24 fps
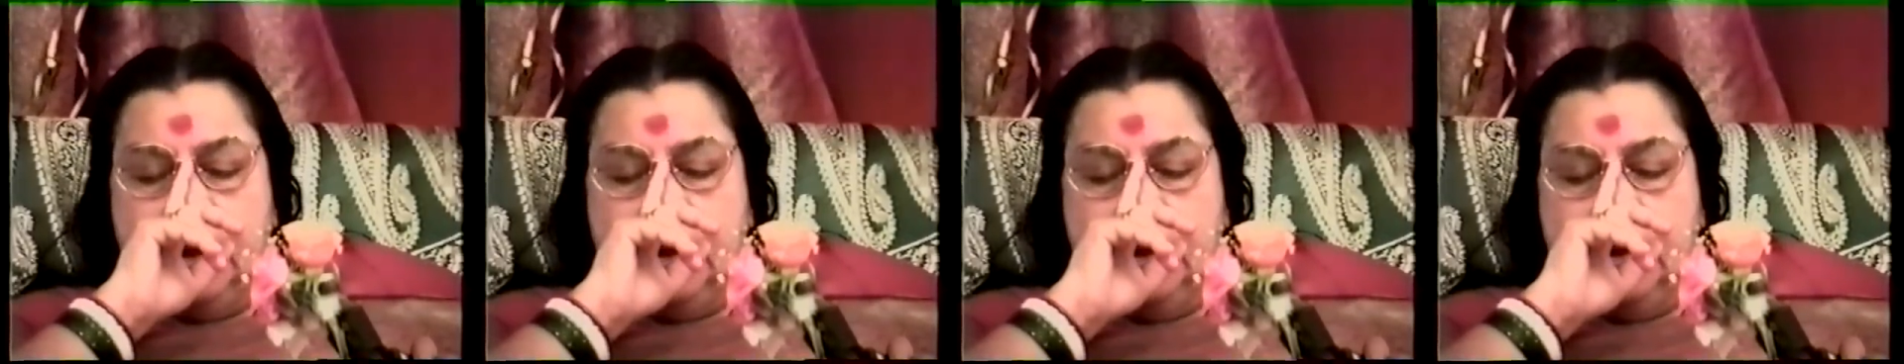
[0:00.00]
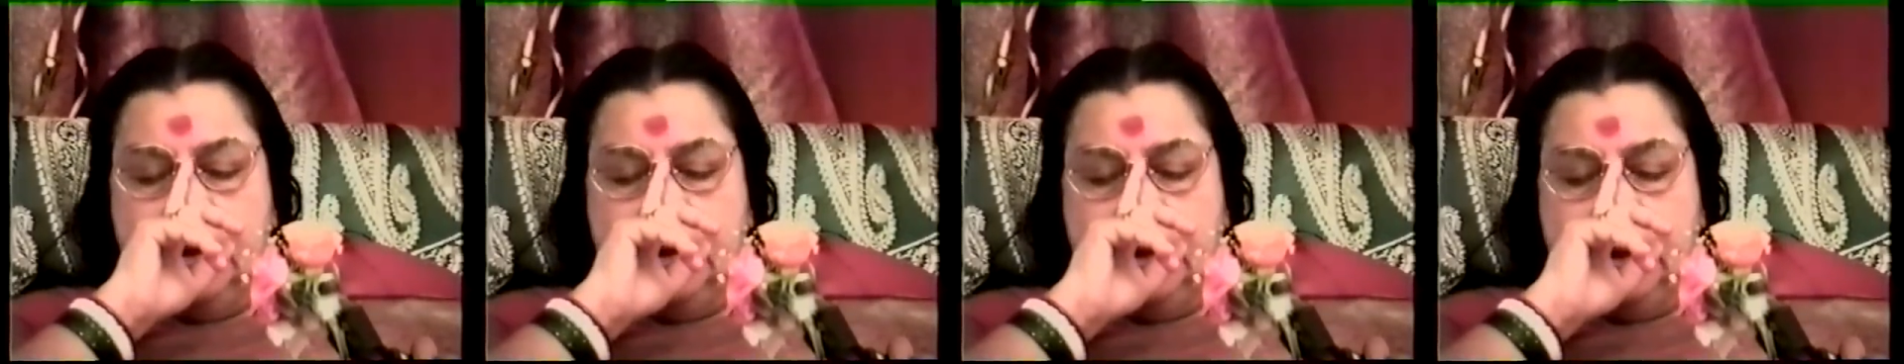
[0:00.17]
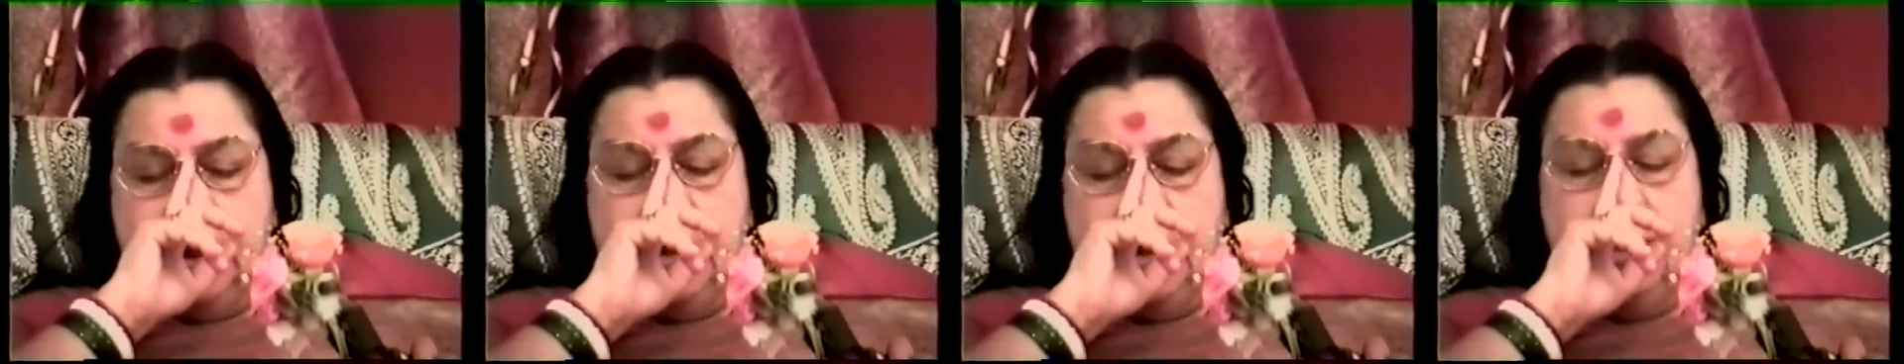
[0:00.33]

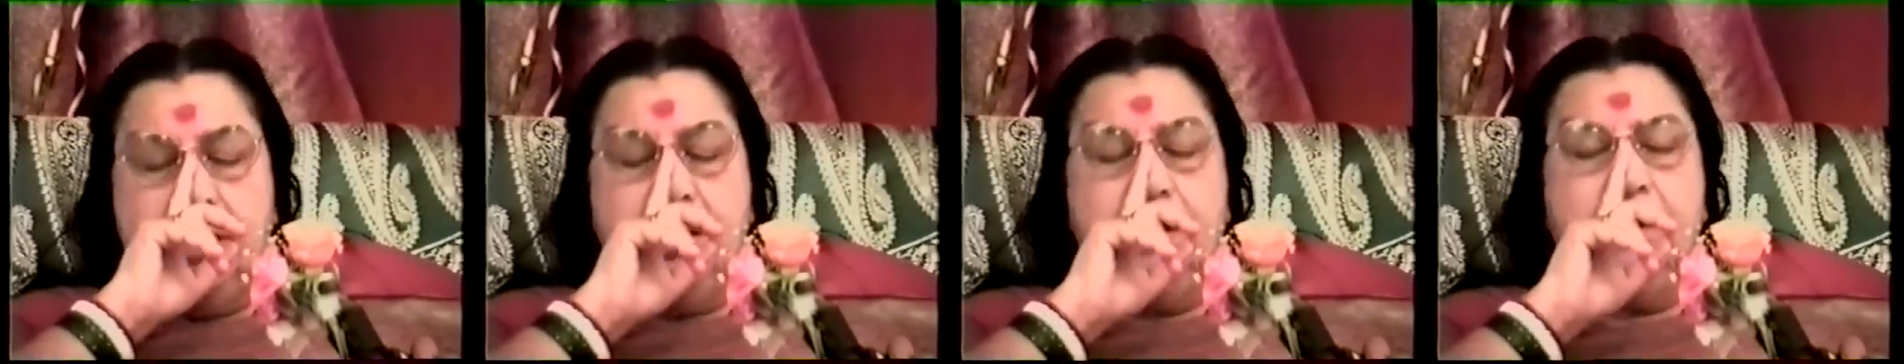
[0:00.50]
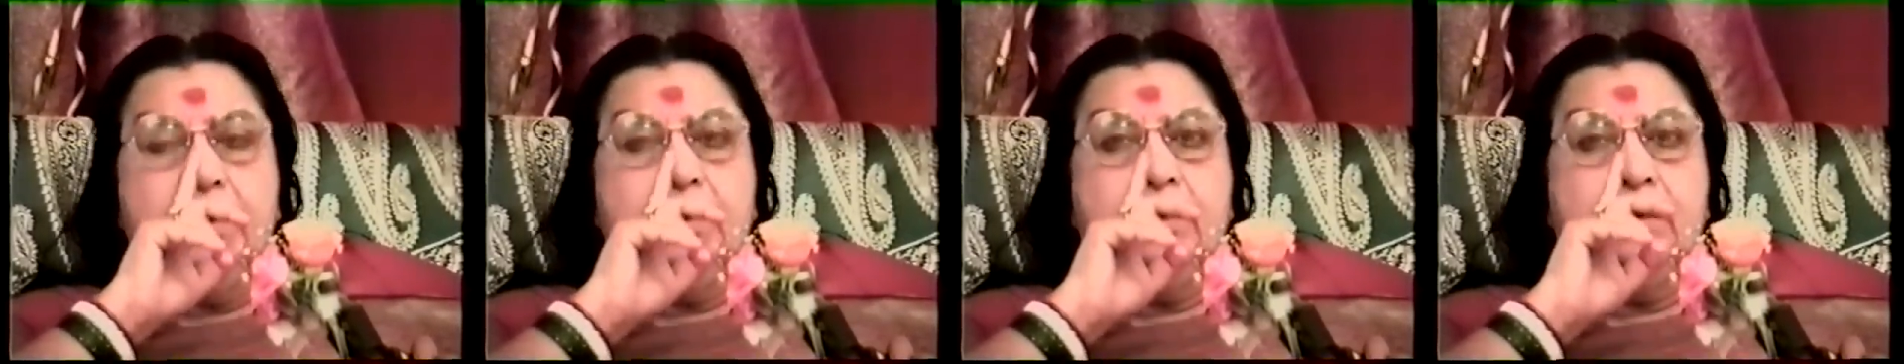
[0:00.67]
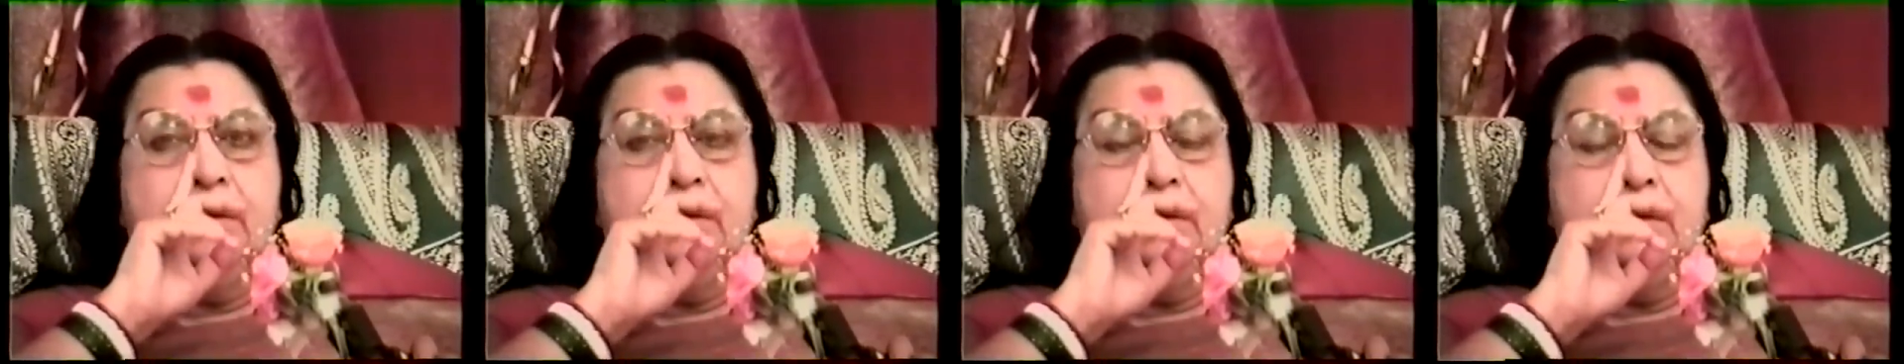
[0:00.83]
then
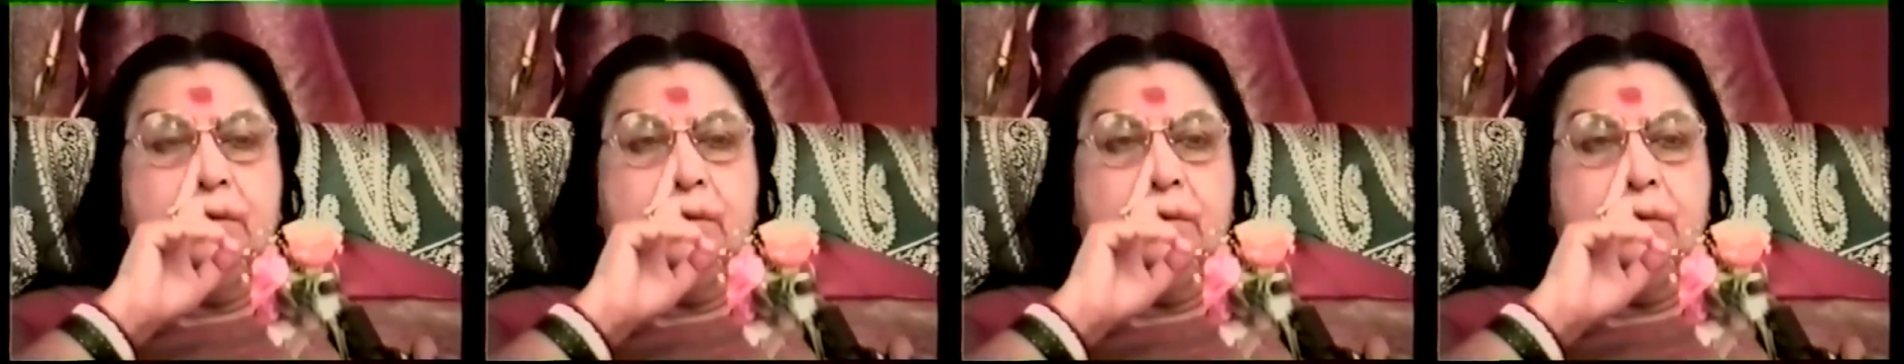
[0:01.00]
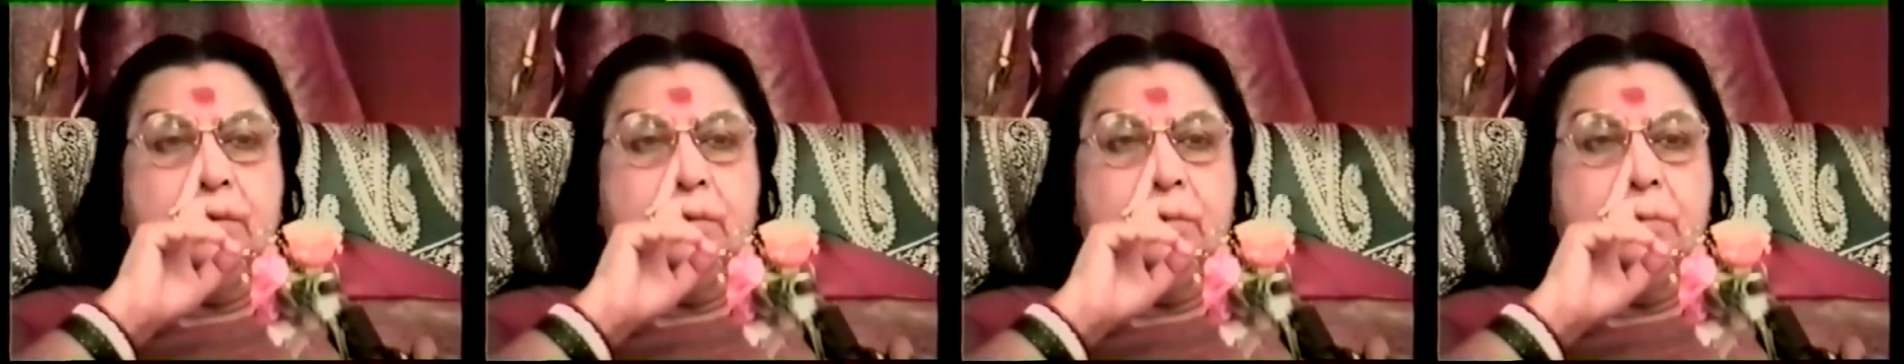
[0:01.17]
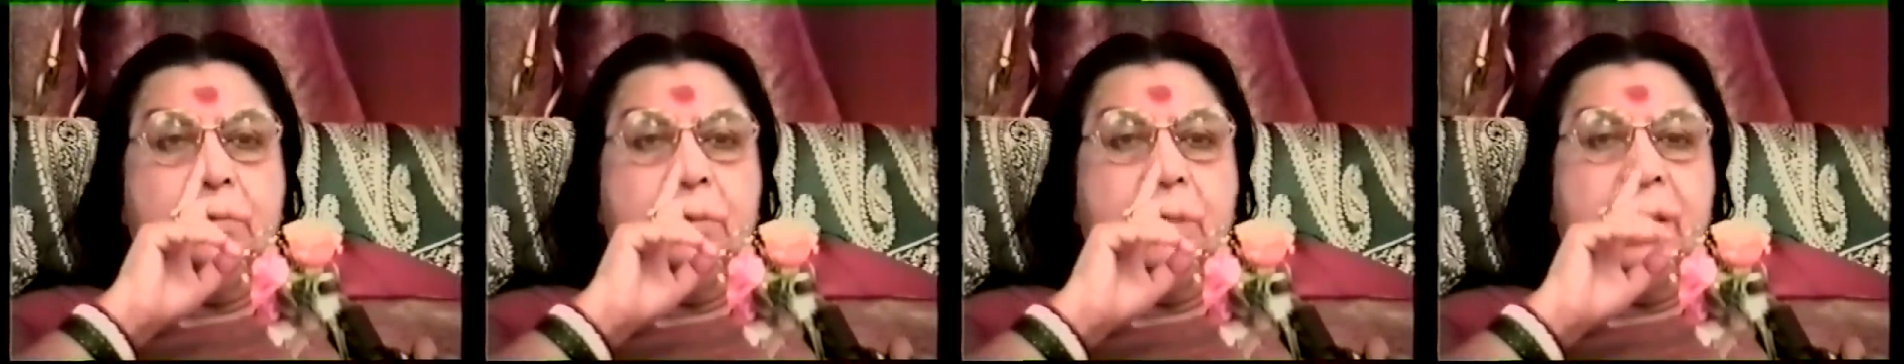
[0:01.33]

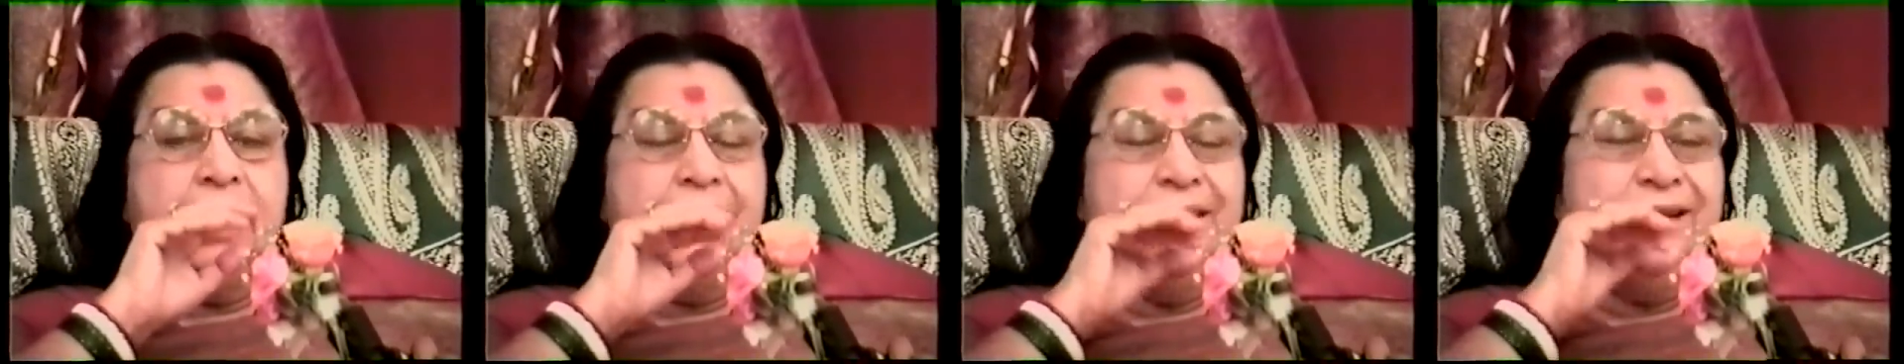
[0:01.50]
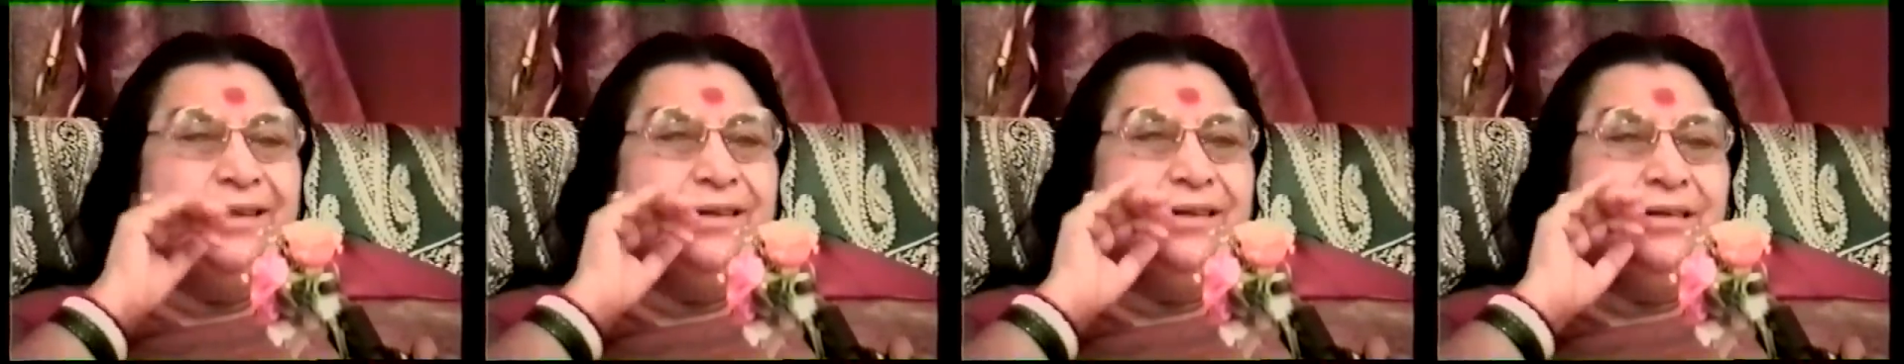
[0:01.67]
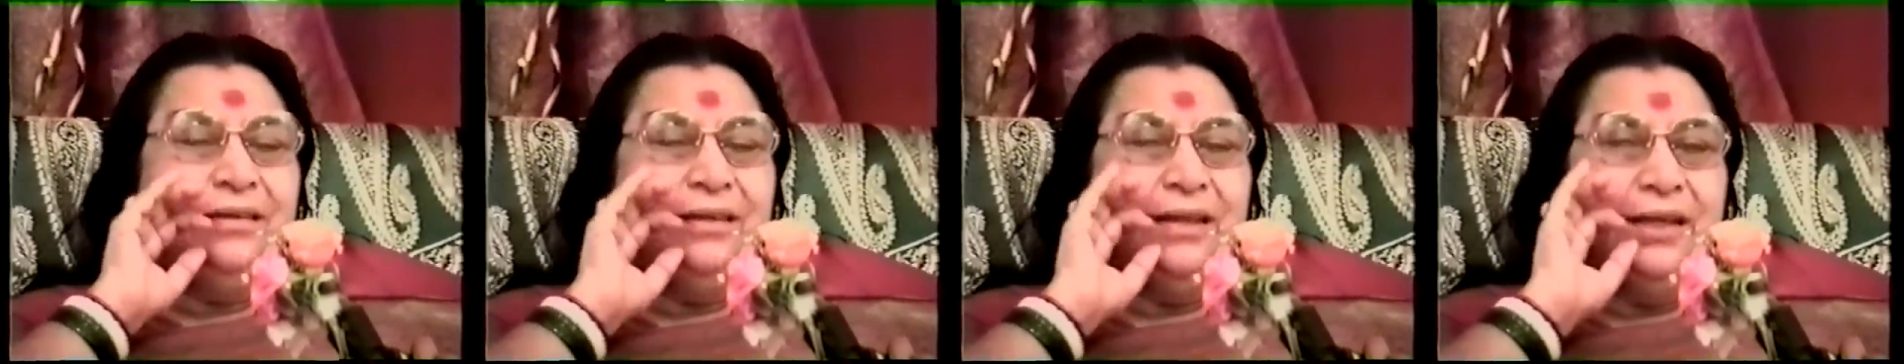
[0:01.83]

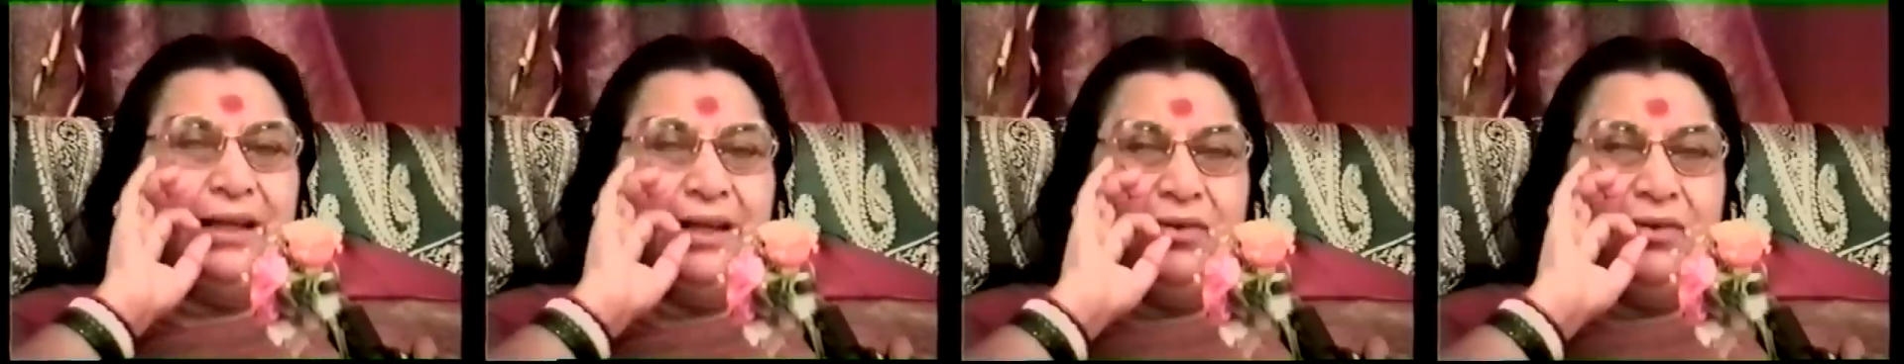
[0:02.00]
either they